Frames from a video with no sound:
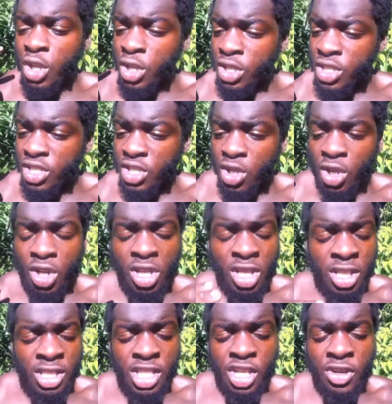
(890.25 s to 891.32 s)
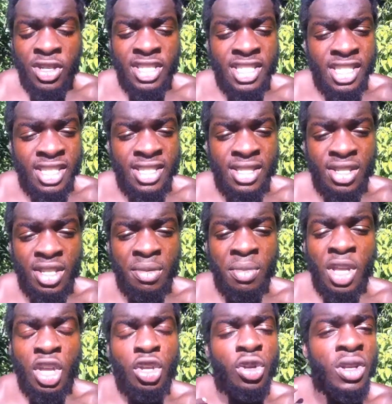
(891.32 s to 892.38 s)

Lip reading: your circulatory system,